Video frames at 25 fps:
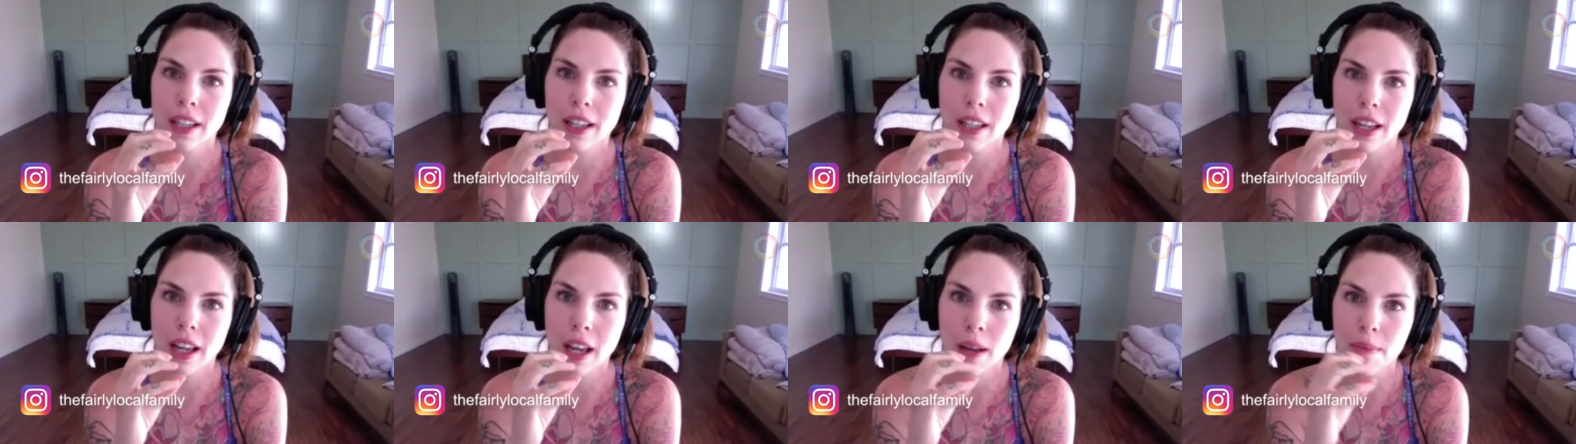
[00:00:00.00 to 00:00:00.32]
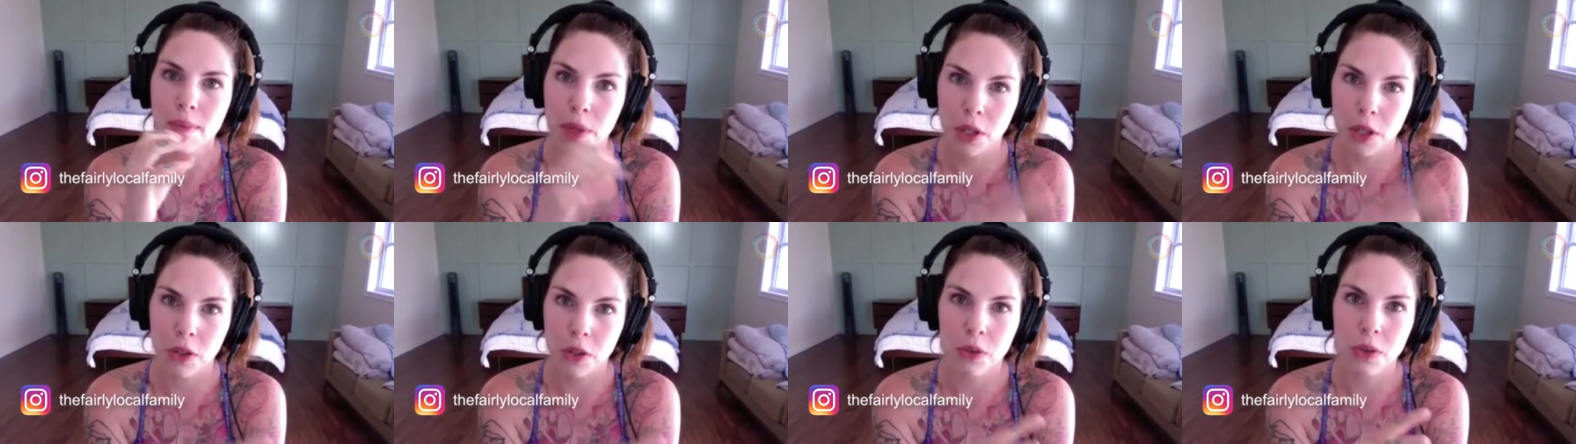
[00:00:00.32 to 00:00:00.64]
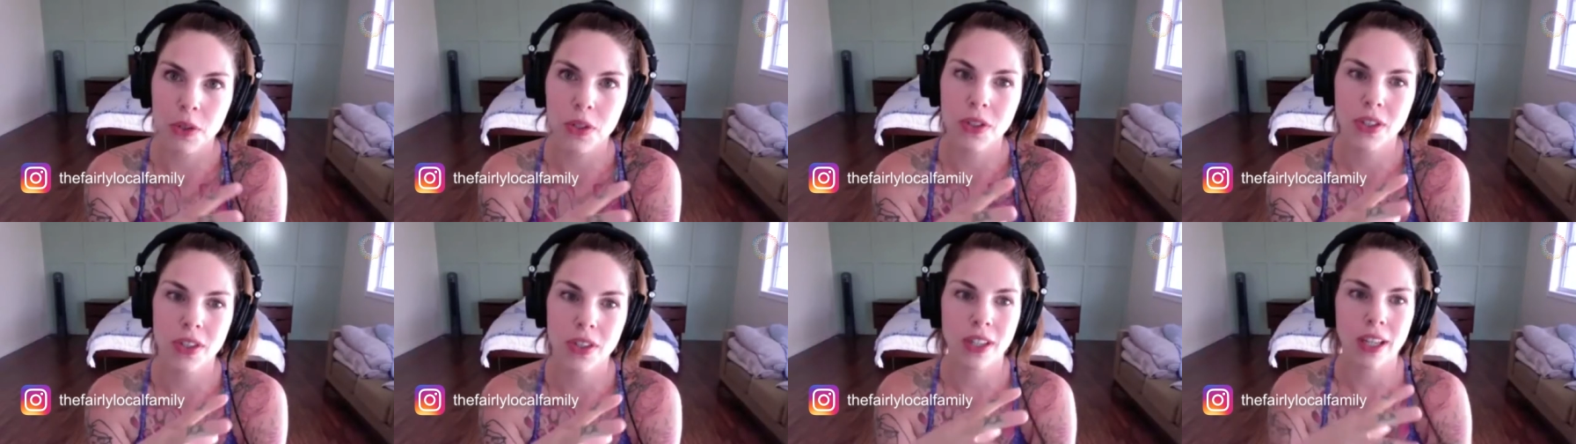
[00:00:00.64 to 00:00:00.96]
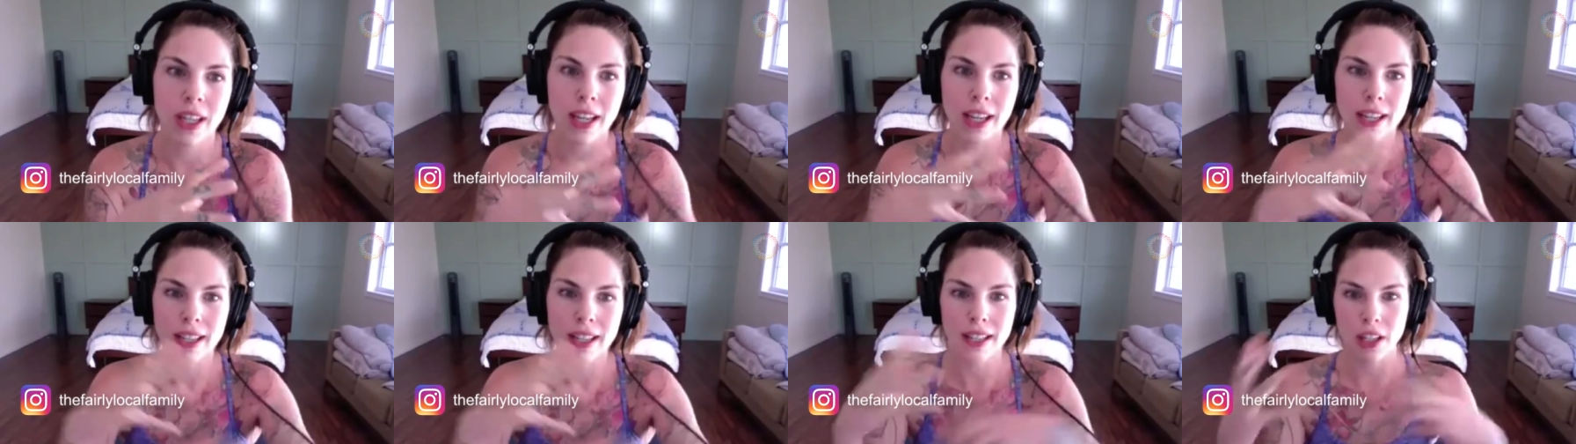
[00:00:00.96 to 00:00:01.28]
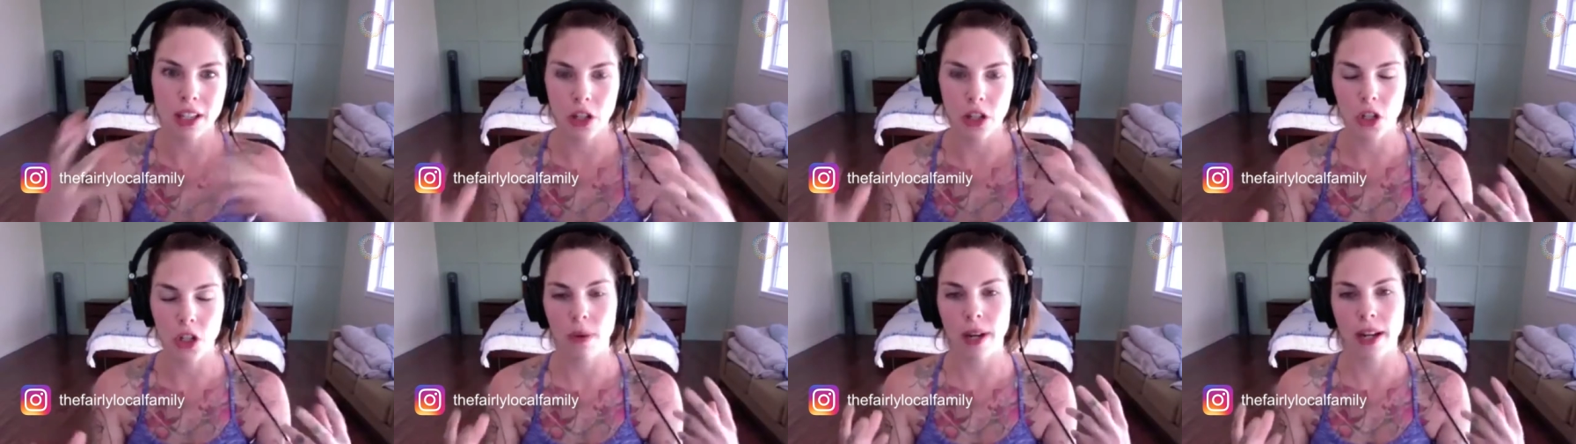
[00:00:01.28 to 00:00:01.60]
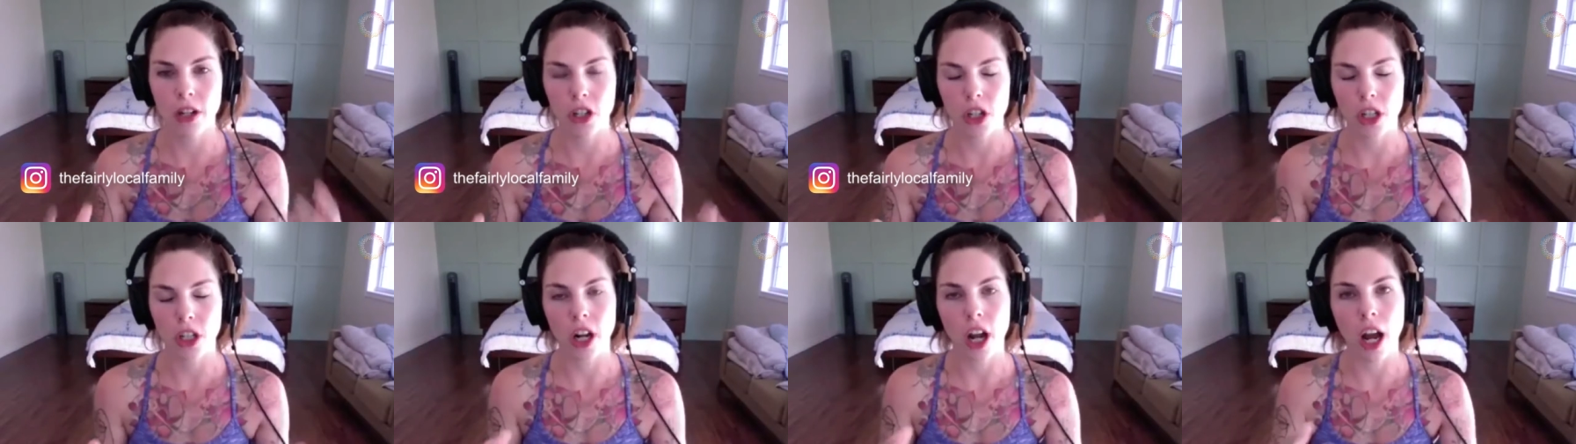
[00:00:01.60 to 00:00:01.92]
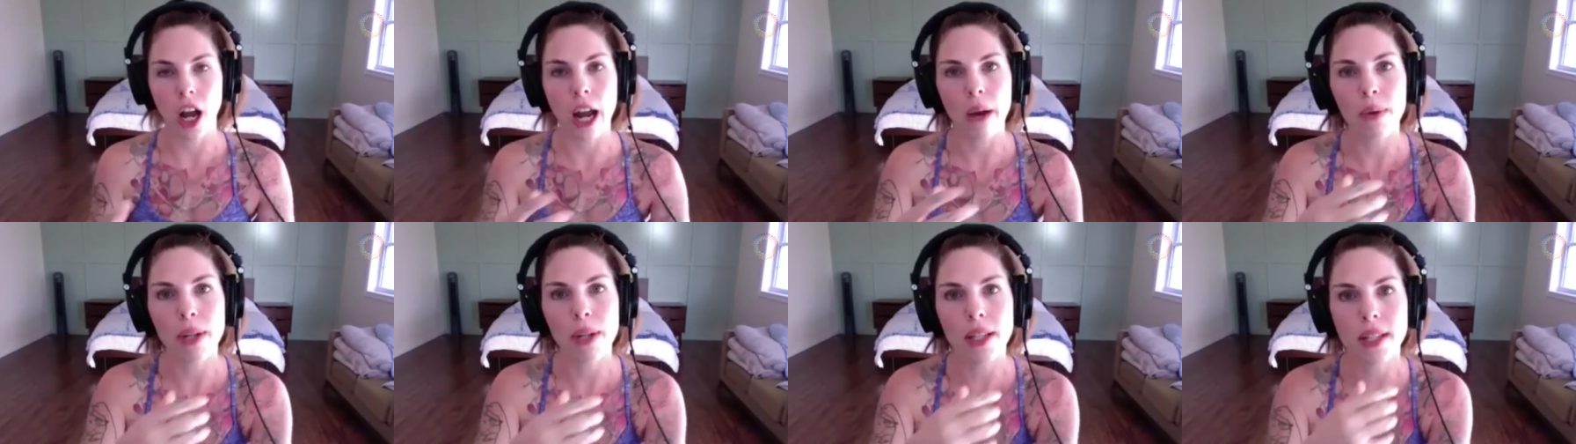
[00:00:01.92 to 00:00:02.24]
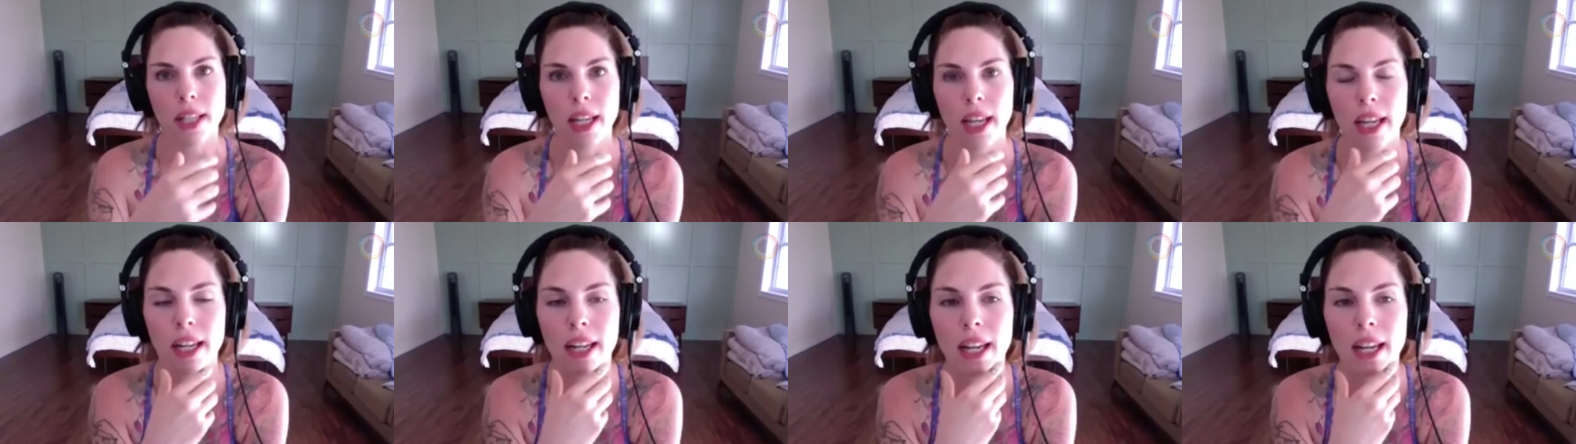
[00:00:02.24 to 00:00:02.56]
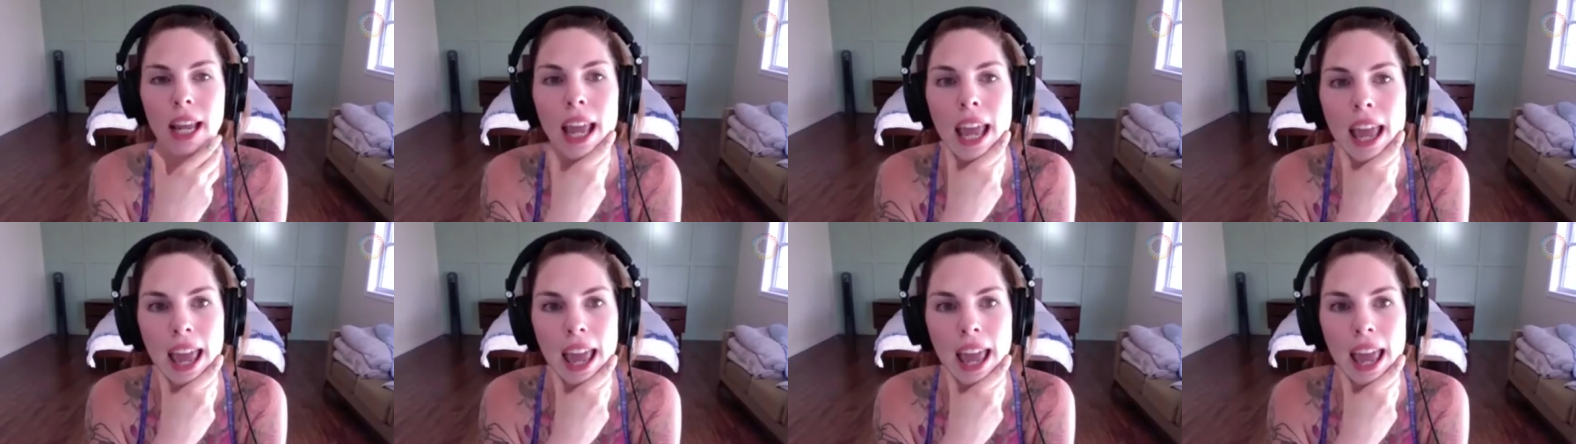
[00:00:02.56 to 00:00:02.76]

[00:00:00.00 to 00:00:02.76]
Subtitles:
abuse situation I was in,